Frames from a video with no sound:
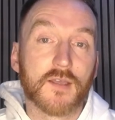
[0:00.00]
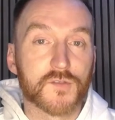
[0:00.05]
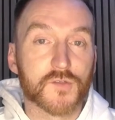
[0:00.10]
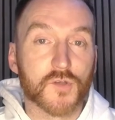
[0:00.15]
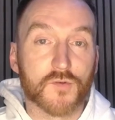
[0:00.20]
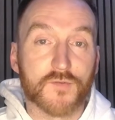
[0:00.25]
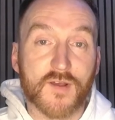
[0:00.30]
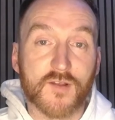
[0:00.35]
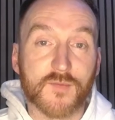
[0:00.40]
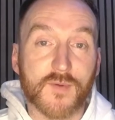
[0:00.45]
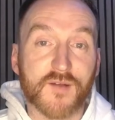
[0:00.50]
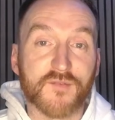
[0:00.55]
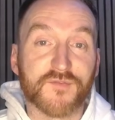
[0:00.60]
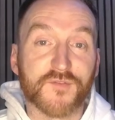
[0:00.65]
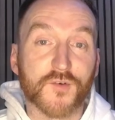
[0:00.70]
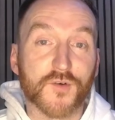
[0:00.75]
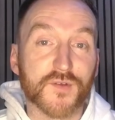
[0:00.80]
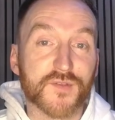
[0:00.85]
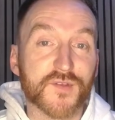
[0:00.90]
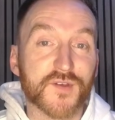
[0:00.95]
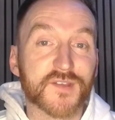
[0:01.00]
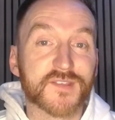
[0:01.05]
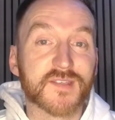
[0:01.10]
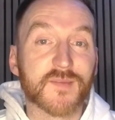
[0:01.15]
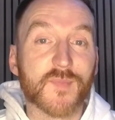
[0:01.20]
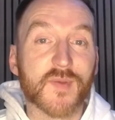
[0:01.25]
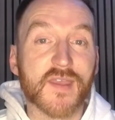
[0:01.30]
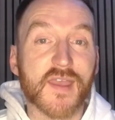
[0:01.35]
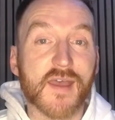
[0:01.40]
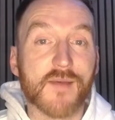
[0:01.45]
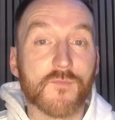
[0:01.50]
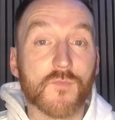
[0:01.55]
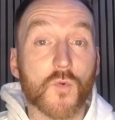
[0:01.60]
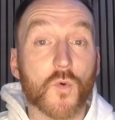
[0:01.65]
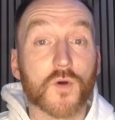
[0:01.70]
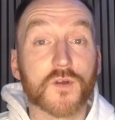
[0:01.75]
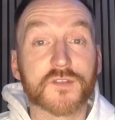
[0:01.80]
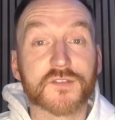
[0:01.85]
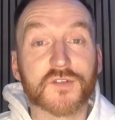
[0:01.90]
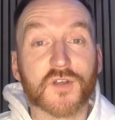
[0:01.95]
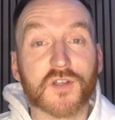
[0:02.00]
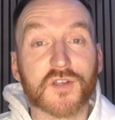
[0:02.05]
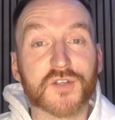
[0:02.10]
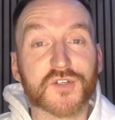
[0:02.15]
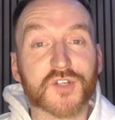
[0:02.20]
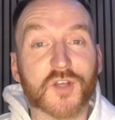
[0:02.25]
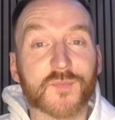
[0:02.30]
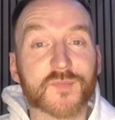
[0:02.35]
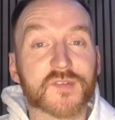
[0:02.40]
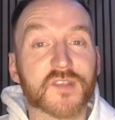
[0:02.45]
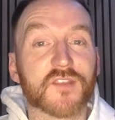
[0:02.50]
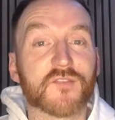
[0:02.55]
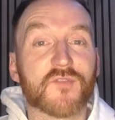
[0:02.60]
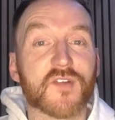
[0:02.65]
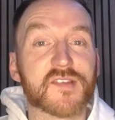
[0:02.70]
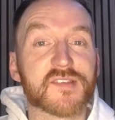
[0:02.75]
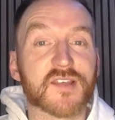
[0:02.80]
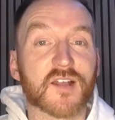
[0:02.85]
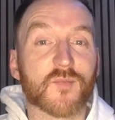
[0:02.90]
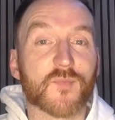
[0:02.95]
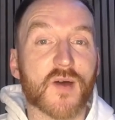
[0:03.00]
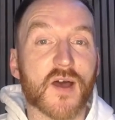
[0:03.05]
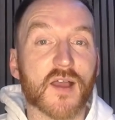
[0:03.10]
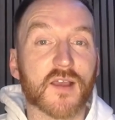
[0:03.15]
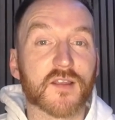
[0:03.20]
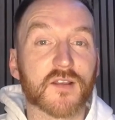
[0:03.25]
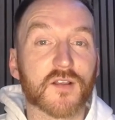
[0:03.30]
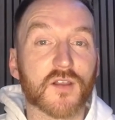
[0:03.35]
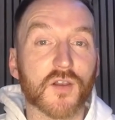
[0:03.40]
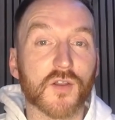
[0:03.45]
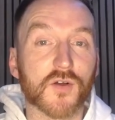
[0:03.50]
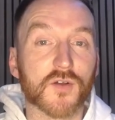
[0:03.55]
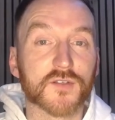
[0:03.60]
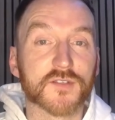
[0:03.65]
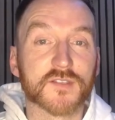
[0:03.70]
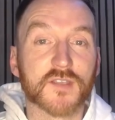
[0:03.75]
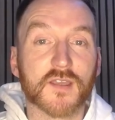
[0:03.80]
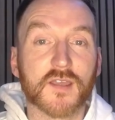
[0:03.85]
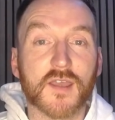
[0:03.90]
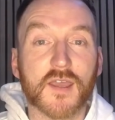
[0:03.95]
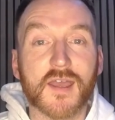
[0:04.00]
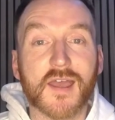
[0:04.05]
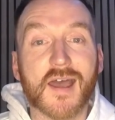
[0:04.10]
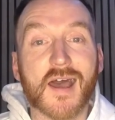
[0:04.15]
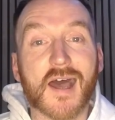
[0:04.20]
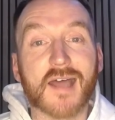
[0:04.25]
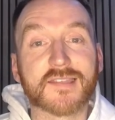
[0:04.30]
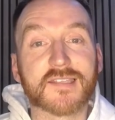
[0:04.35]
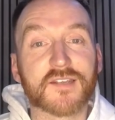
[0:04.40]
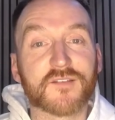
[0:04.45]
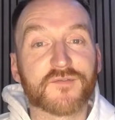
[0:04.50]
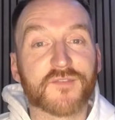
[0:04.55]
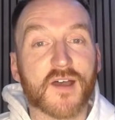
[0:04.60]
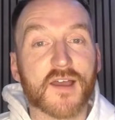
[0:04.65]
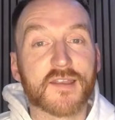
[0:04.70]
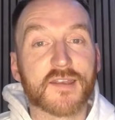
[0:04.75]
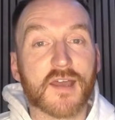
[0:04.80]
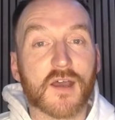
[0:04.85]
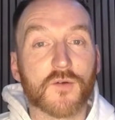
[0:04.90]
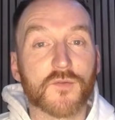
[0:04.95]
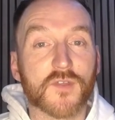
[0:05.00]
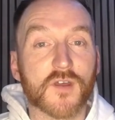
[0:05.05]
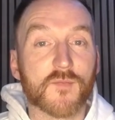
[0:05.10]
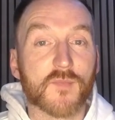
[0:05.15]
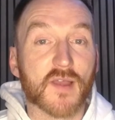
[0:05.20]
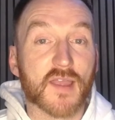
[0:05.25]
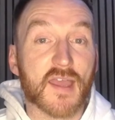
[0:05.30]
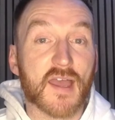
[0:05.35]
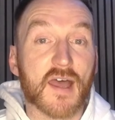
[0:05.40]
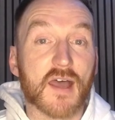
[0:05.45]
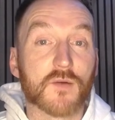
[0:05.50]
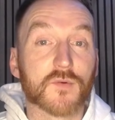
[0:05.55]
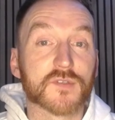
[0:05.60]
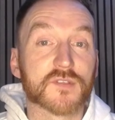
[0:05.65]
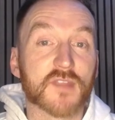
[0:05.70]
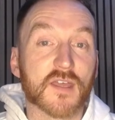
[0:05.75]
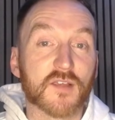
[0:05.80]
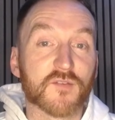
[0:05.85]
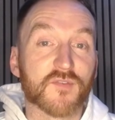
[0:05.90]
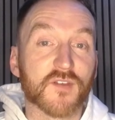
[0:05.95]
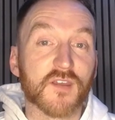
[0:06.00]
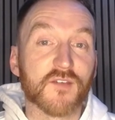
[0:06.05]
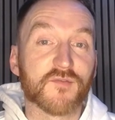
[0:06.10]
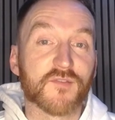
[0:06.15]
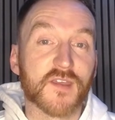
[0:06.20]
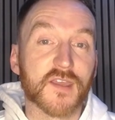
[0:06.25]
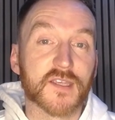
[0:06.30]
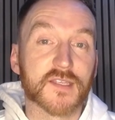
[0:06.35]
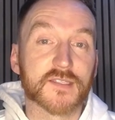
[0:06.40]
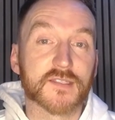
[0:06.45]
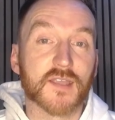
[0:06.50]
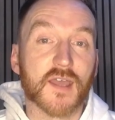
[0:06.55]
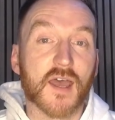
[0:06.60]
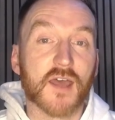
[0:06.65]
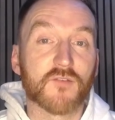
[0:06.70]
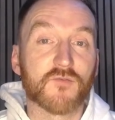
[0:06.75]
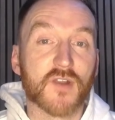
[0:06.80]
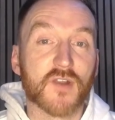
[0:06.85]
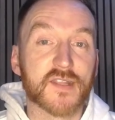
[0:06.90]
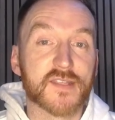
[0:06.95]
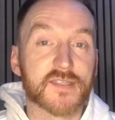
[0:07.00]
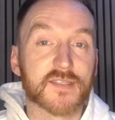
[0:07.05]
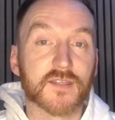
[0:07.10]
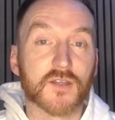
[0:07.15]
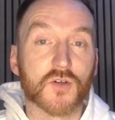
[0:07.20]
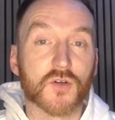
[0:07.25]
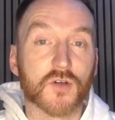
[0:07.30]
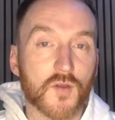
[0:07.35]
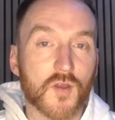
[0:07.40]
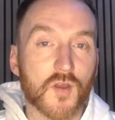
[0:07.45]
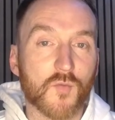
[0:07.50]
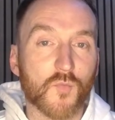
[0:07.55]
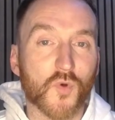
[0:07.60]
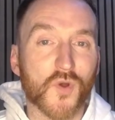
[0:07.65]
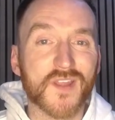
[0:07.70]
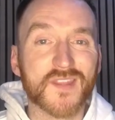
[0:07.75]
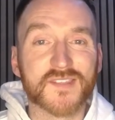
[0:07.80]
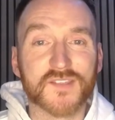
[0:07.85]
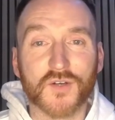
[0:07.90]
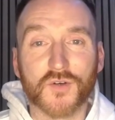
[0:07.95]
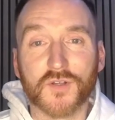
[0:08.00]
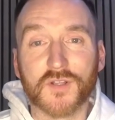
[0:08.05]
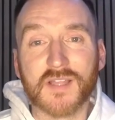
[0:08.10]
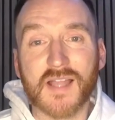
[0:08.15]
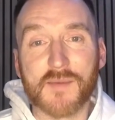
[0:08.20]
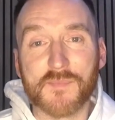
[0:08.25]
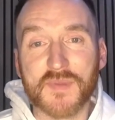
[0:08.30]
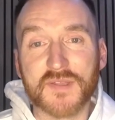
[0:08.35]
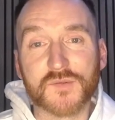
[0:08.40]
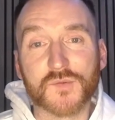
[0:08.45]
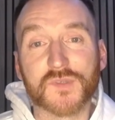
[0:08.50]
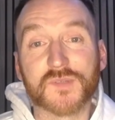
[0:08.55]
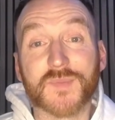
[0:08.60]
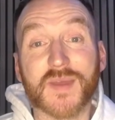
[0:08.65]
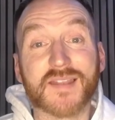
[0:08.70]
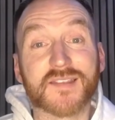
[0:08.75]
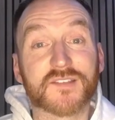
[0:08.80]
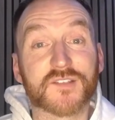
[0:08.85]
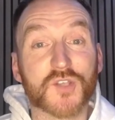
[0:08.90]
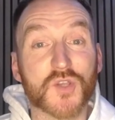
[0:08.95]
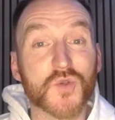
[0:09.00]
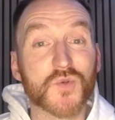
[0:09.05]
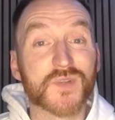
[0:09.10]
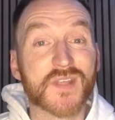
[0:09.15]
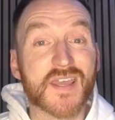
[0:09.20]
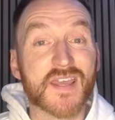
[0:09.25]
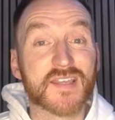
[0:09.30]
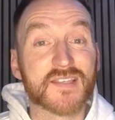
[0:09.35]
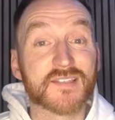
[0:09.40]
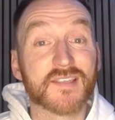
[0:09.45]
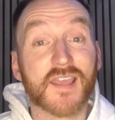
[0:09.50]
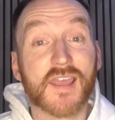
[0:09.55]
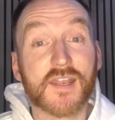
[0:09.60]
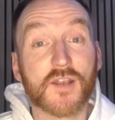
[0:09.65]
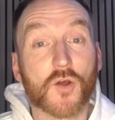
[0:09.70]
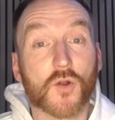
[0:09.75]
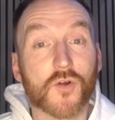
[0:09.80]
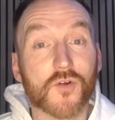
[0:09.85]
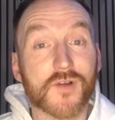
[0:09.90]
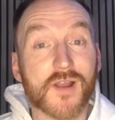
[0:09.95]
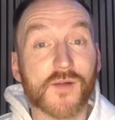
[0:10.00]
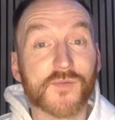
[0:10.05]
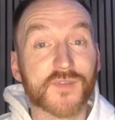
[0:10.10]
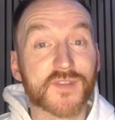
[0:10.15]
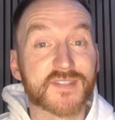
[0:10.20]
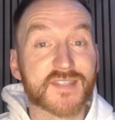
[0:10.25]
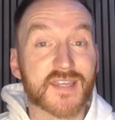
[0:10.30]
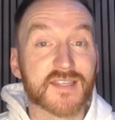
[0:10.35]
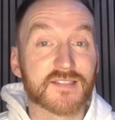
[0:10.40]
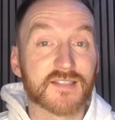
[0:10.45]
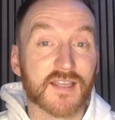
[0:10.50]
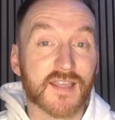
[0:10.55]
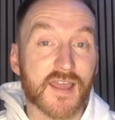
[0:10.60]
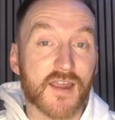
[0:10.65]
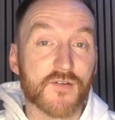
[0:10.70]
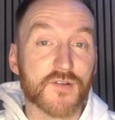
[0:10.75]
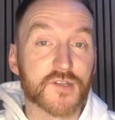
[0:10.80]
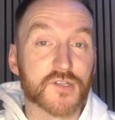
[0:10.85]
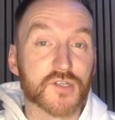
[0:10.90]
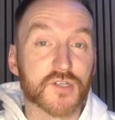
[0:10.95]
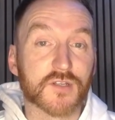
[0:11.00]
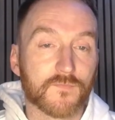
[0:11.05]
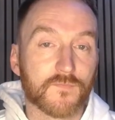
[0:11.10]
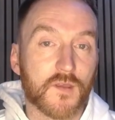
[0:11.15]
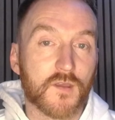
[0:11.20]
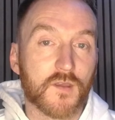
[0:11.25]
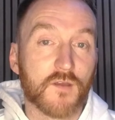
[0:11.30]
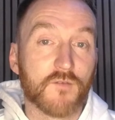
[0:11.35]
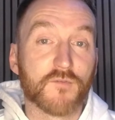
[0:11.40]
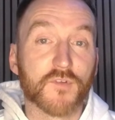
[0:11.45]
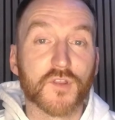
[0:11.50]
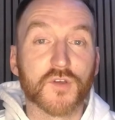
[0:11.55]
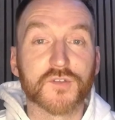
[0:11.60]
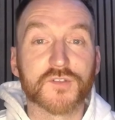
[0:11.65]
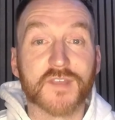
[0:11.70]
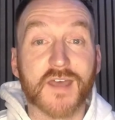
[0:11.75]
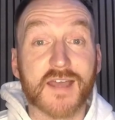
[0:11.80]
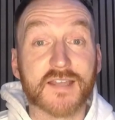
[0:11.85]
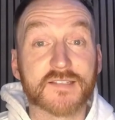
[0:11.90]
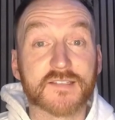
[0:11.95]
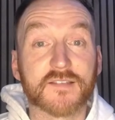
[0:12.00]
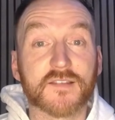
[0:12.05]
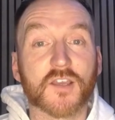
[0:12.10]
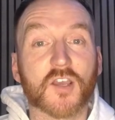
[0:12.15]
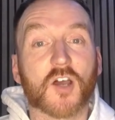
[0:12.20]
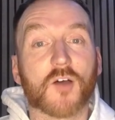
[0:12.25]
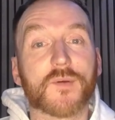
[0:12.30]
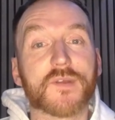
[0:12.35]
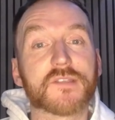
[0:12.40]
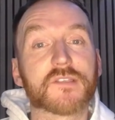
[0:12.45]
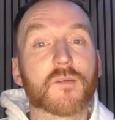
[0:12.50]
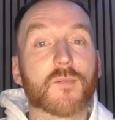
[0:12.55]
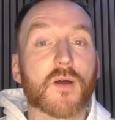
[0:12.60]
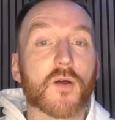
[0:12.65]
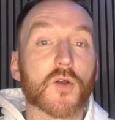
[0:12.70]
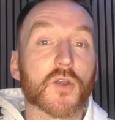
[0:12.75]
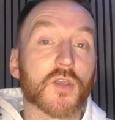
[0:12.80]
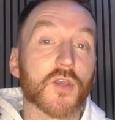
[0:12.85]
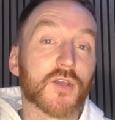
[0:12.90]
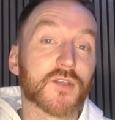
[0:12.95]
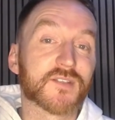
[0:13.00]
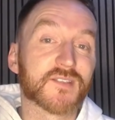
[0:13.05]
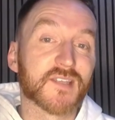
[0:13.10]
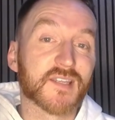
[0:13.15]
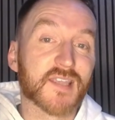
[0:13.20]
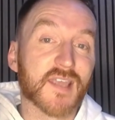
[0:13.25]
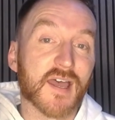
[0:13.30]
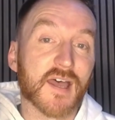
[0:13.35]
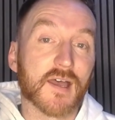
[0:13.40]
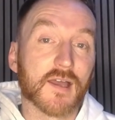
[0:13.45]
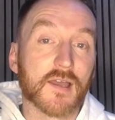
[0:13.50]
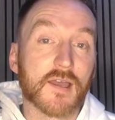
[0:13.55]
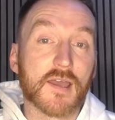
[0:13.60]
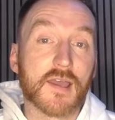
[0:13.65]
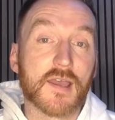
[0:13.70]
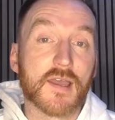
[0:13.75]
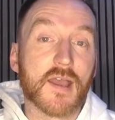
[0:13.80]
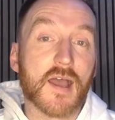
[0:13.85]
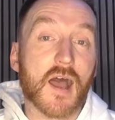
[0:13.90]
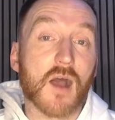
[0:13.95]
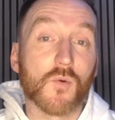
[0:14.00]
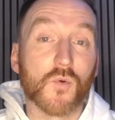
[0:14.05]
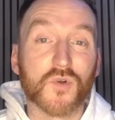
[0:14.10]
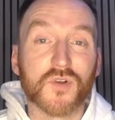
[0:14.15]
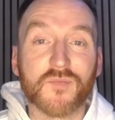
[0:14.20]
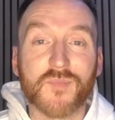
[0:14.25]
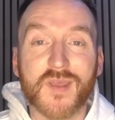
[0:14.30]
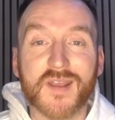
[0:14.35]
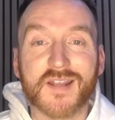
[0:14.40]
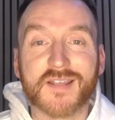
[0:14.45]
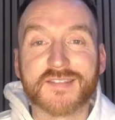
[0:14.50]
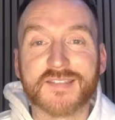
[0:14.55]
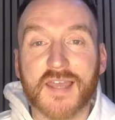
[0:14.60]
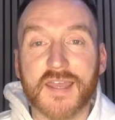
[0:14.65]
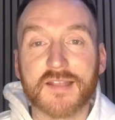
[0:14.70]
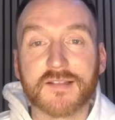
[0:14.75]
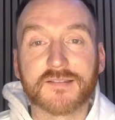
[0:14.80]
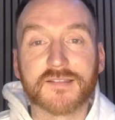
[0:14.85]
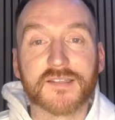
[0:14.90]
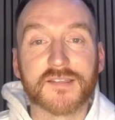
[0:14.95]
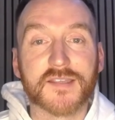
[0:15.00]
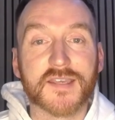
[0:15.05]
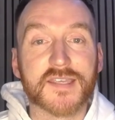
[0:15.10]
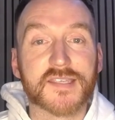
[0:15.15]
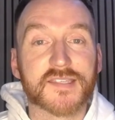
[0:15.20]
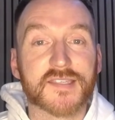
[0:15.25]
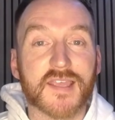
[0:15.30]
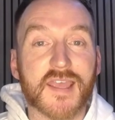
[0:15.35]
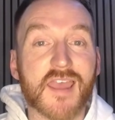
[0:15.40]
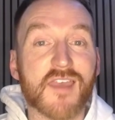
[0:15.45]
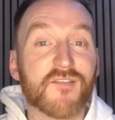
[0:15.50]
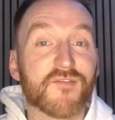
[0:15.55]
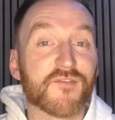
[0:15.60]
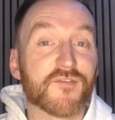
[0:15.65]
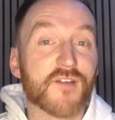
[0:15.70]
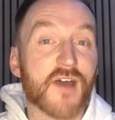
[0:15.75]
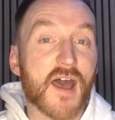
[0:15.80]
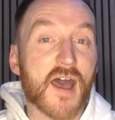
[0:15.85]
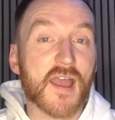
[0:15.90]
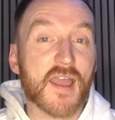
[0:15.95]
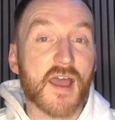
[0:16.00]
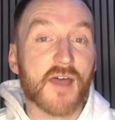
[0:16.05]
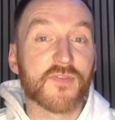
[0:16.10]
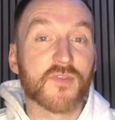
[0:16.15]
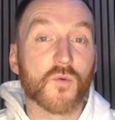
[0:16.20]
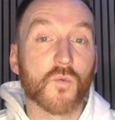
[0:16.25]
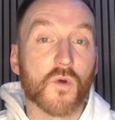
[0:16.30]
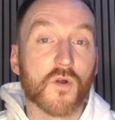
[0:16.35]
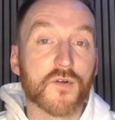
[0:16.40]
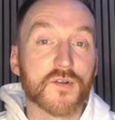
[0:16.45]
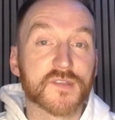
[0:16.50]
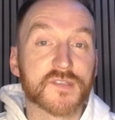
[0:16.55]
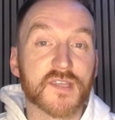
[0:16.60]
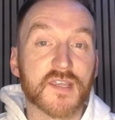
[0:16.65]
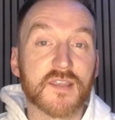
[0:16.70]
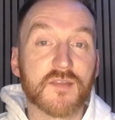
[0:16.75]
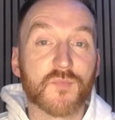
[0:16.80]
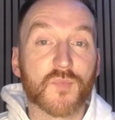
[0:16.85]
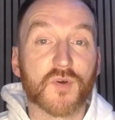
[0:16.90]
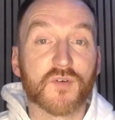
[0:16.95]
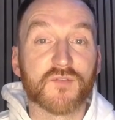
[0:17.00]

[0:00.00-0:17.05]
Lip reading: So around about 4:30 PM, once all the shops in the retail park had closed, I did find out that my car was thankfully fixed and ready to go. But in total, that means we spent 2 days in or around the Tesla garage. For those that asked in the comments about a courtesy car, I would have been entitled to this if I had the warranty, but